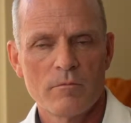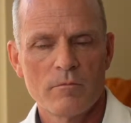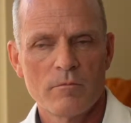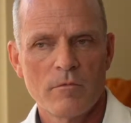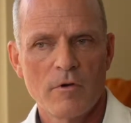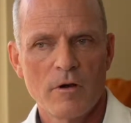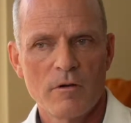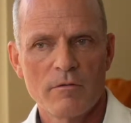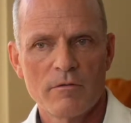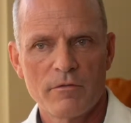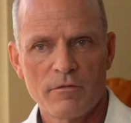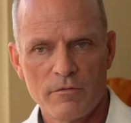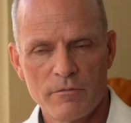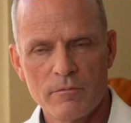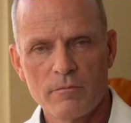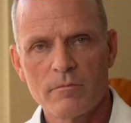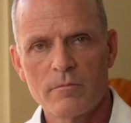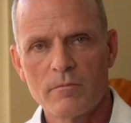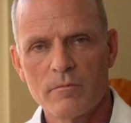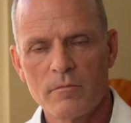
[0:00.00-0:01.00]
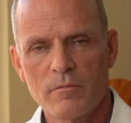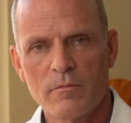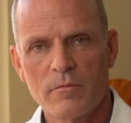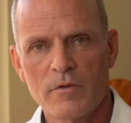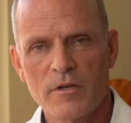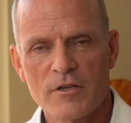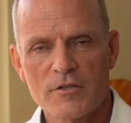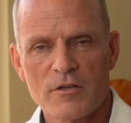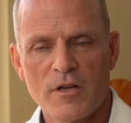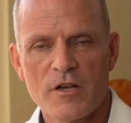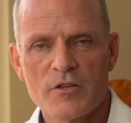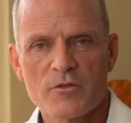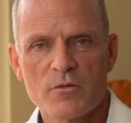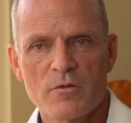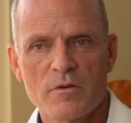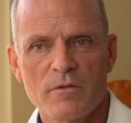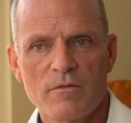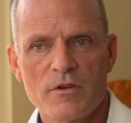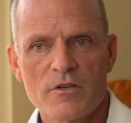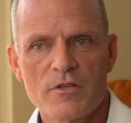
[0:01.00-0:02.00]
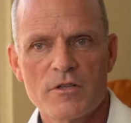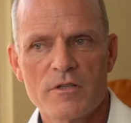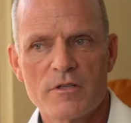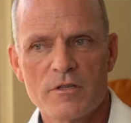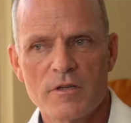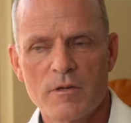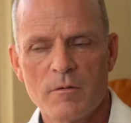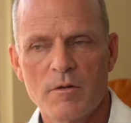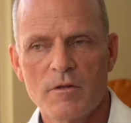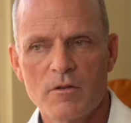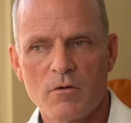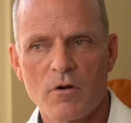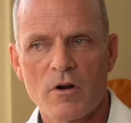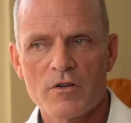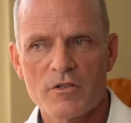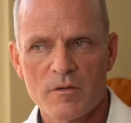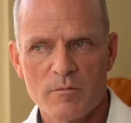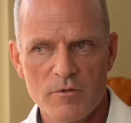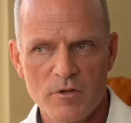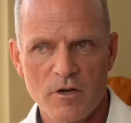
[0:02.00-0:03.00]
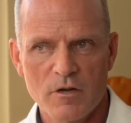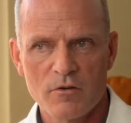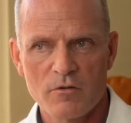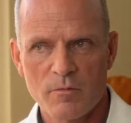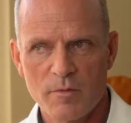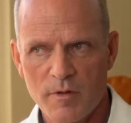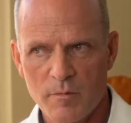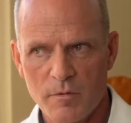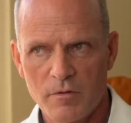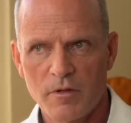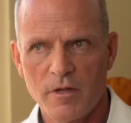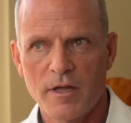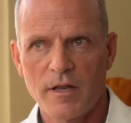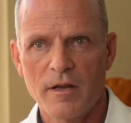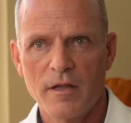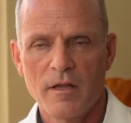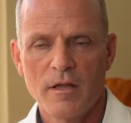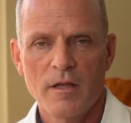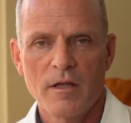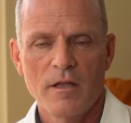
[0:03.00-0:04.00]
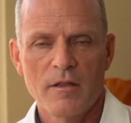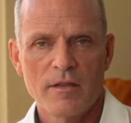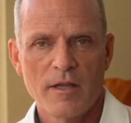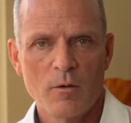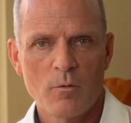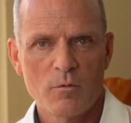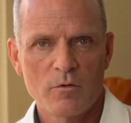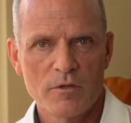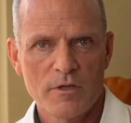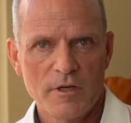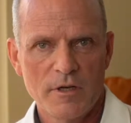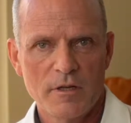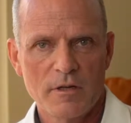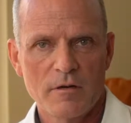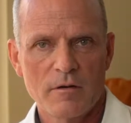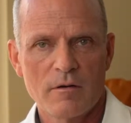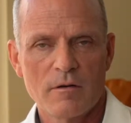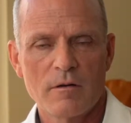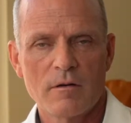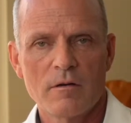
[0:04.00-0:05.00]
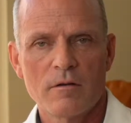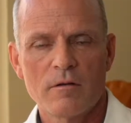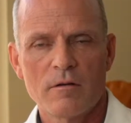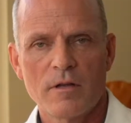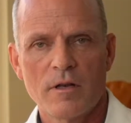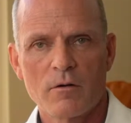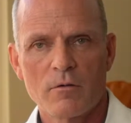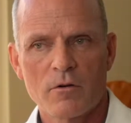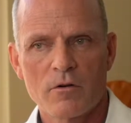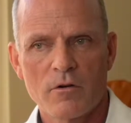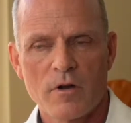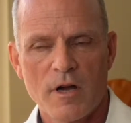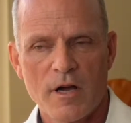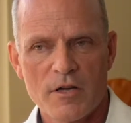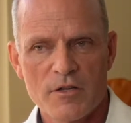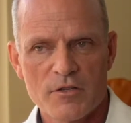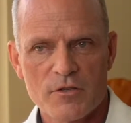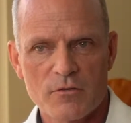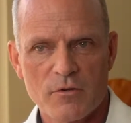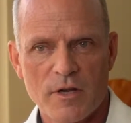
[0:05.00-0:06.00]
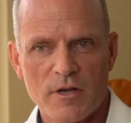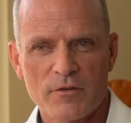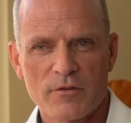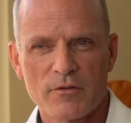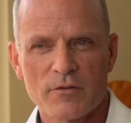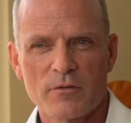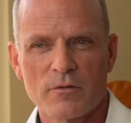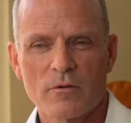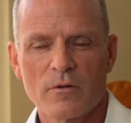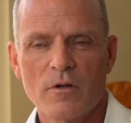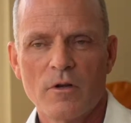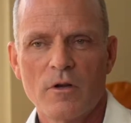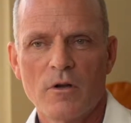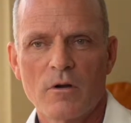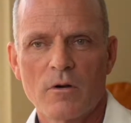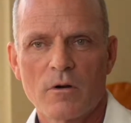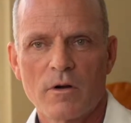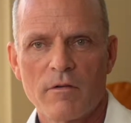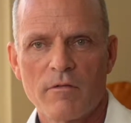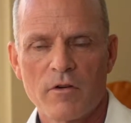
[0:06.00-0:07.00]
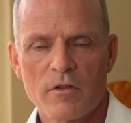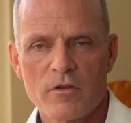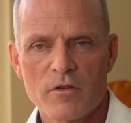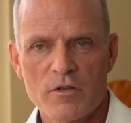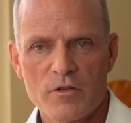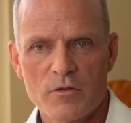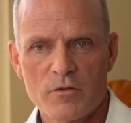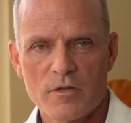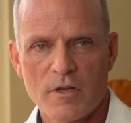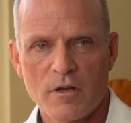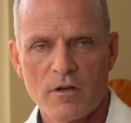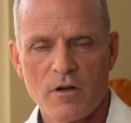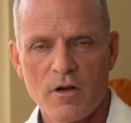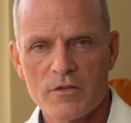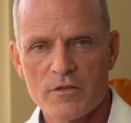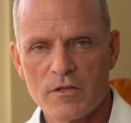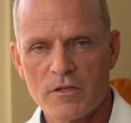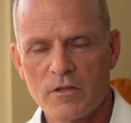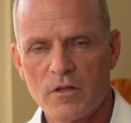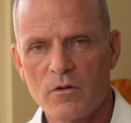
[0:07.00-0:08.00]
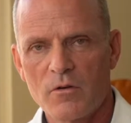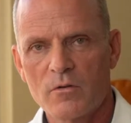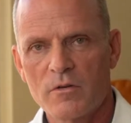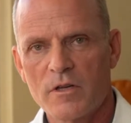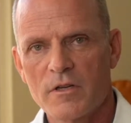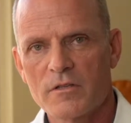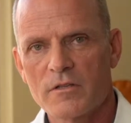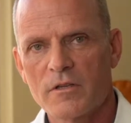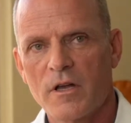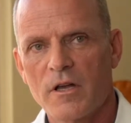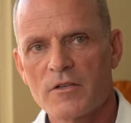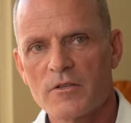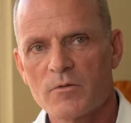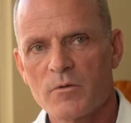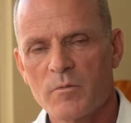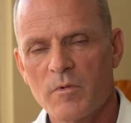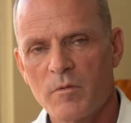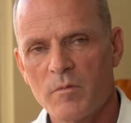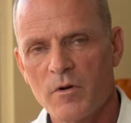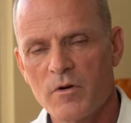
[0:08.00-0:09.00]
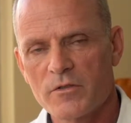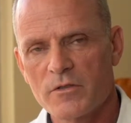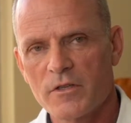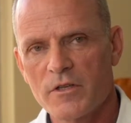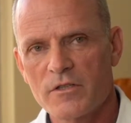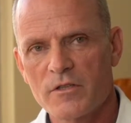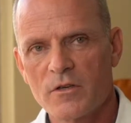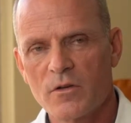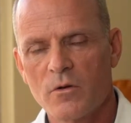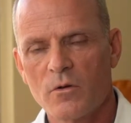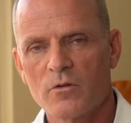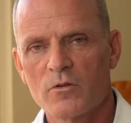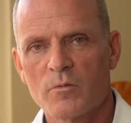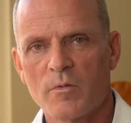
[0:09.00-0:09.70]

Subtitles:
of testosterone deficiency, but there are some younger people that will need it, that are under high stress or have other issues that are causing low testosterone, but mostly it's the older